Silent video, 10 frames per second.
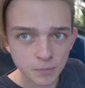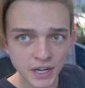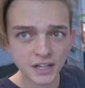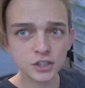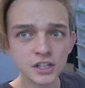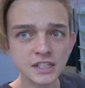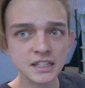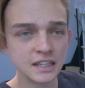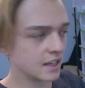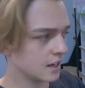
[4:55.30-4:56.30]
but as you can
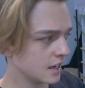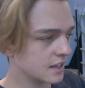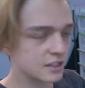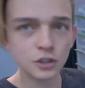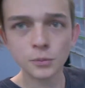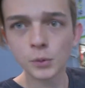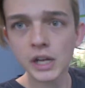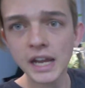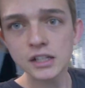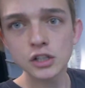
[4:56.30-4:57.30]
see there, there's no more
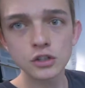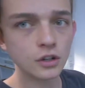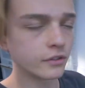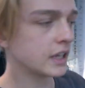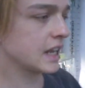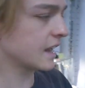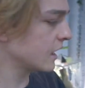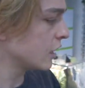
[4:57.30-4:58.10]
cages over here.